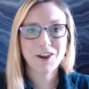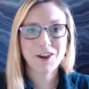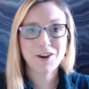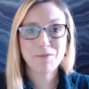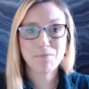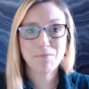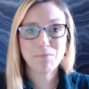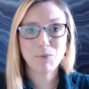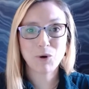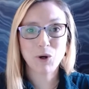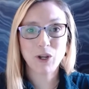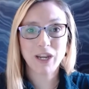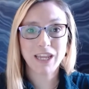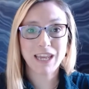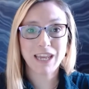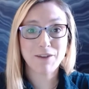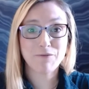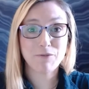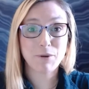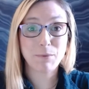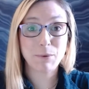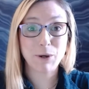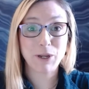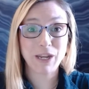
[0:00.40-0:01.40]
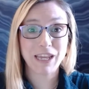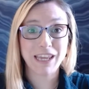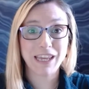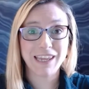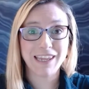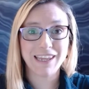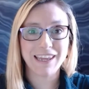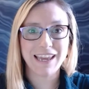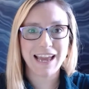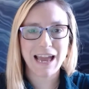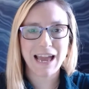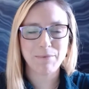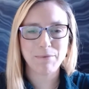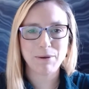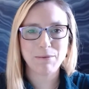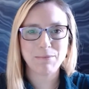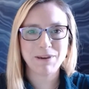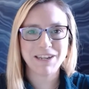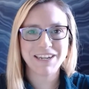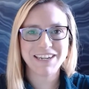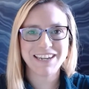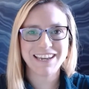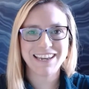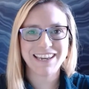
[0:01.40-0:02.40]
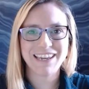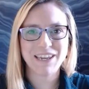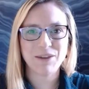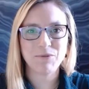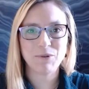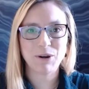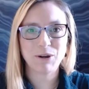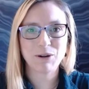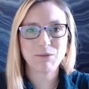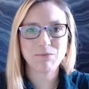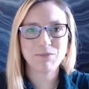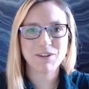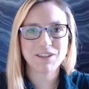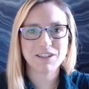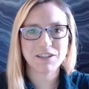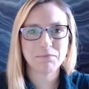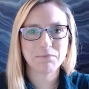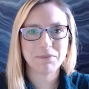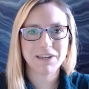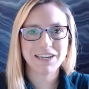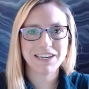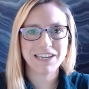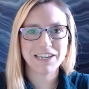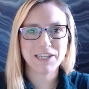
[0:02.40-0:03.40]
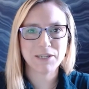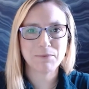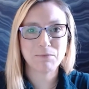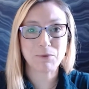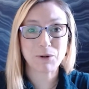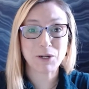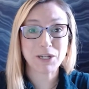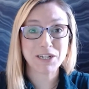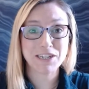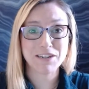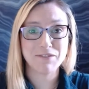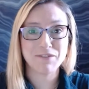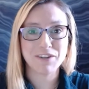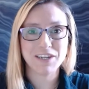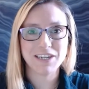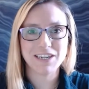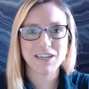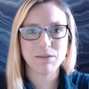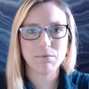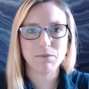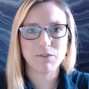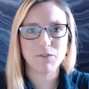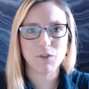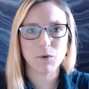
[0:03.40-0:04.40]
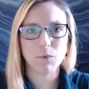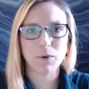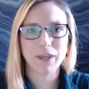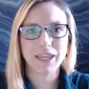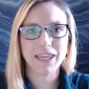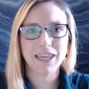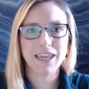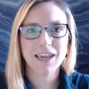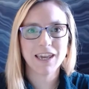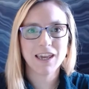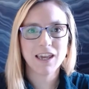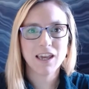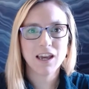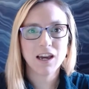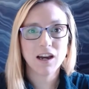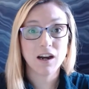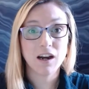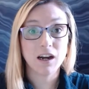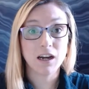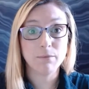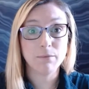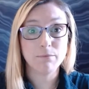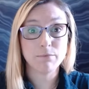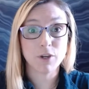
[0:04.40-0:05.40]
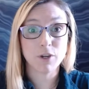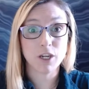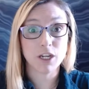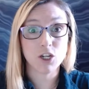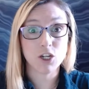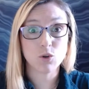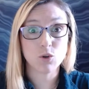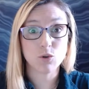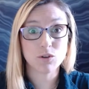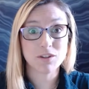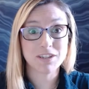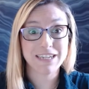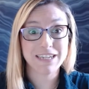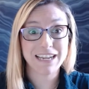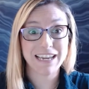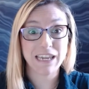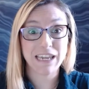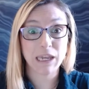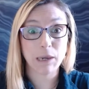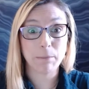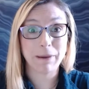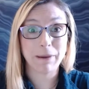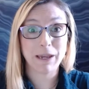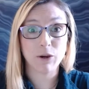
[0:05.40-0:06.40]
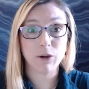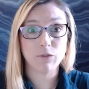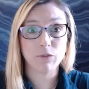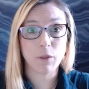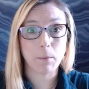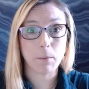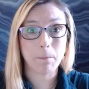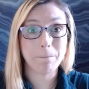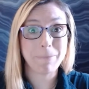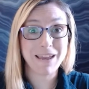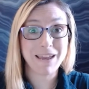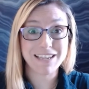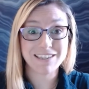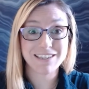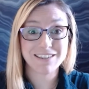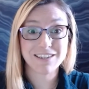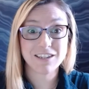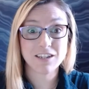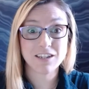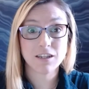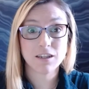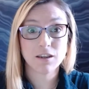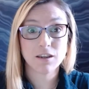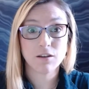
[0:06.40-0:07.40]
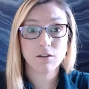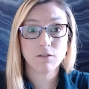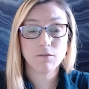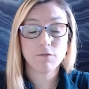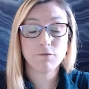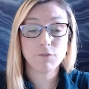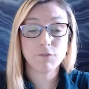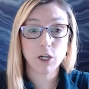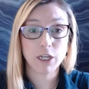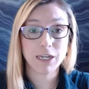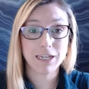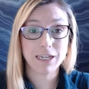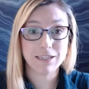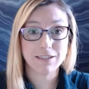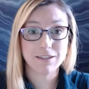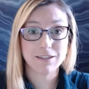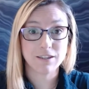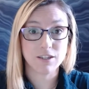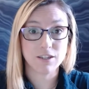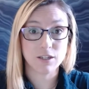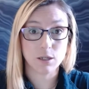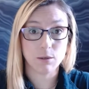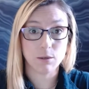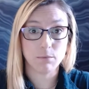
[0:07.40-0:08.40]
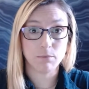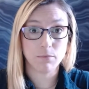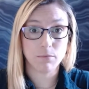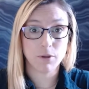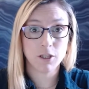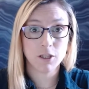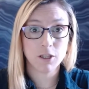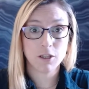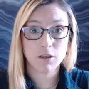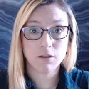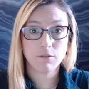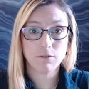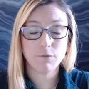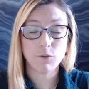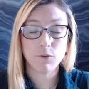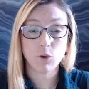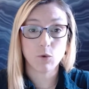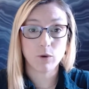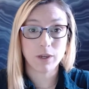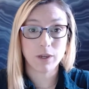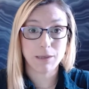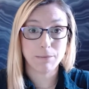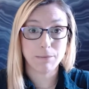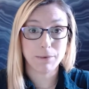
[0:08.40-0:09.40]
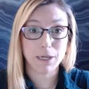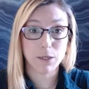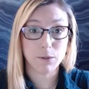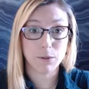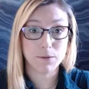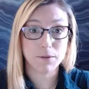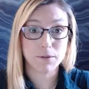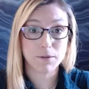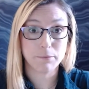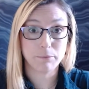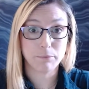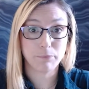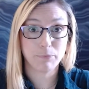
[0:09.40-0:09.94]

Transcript: Good morning, everybody. Happy Monday. Welcome to this Monday's productivity tip of the week. I'm going to talk today about the best filing system for your emails.